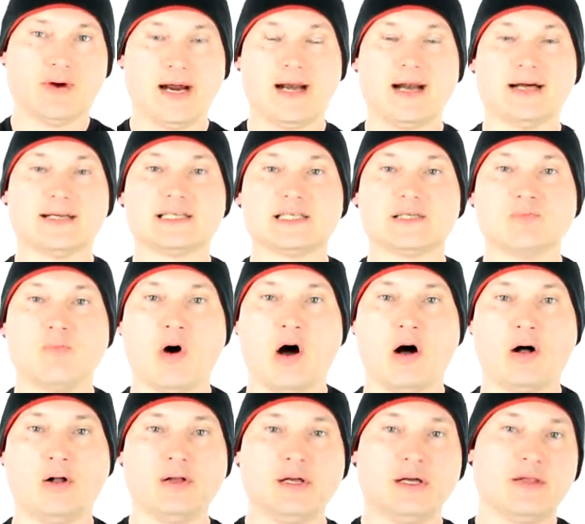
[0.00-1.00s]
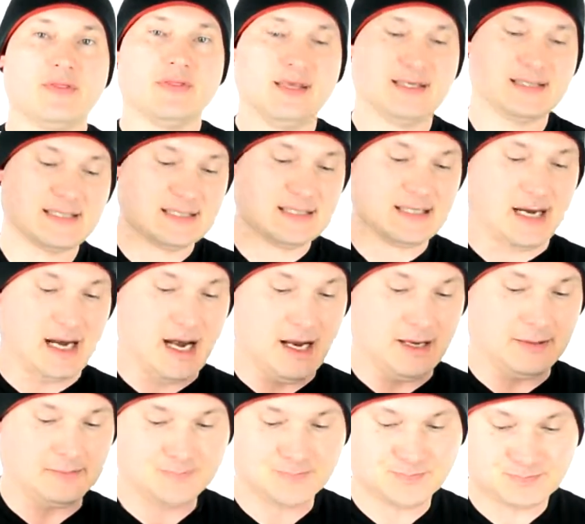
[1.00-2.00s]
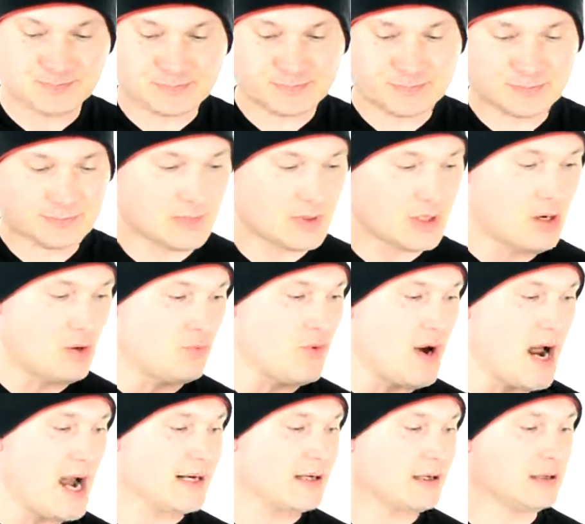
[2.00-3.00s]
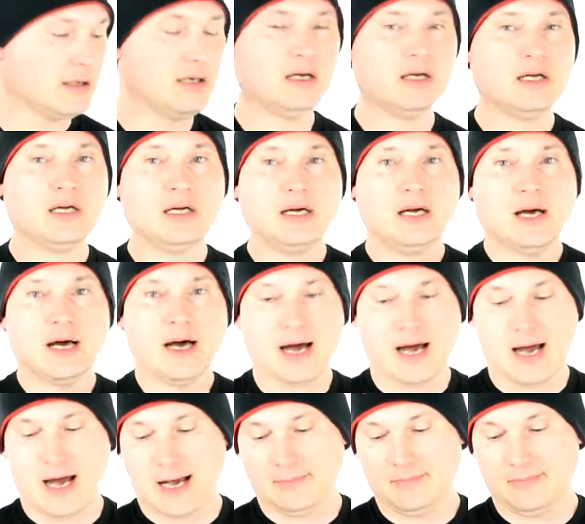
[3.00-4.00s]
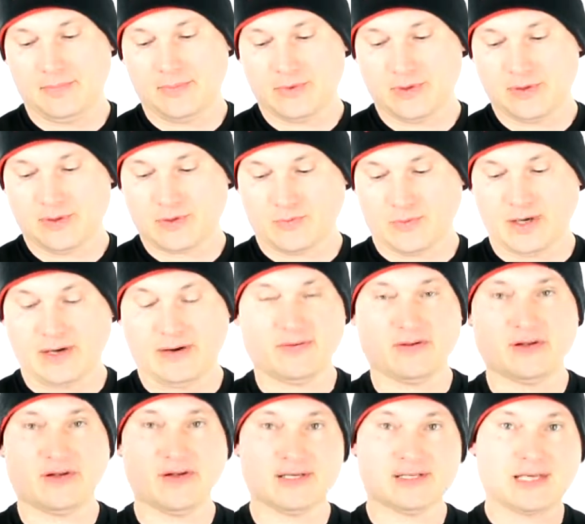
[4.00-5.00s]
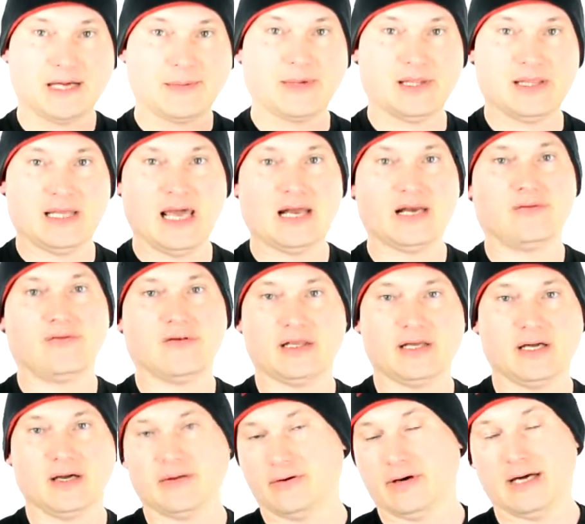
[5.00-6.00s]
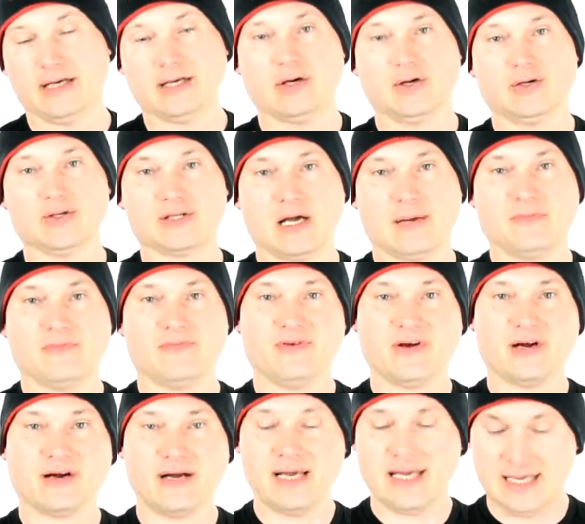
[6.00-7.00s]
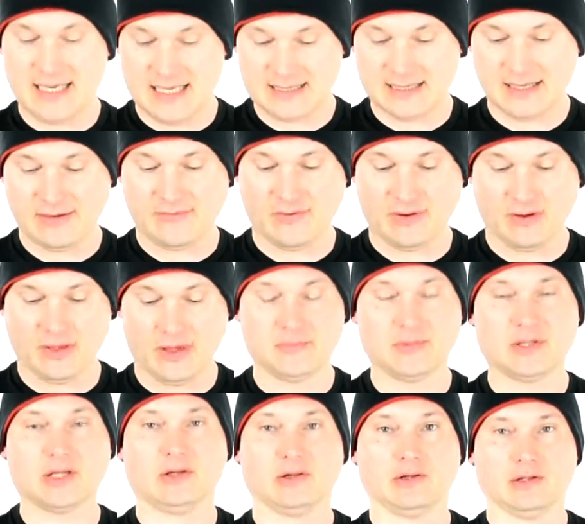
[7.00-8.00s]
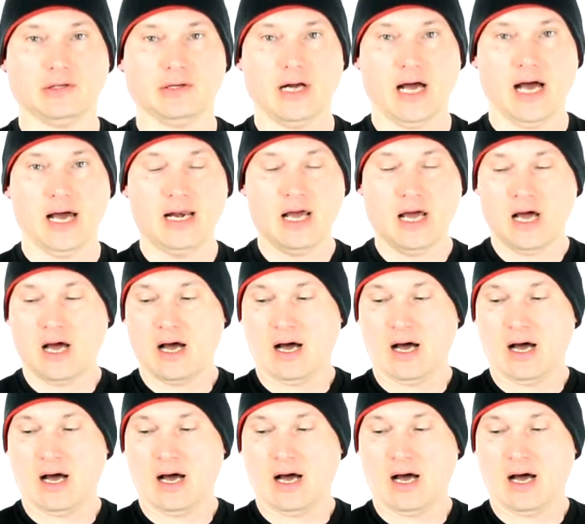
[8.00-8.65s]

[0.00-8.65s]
right? A small, this is a rocker, where you step on the end of it, the other end goes up. Very easy for them to learn on.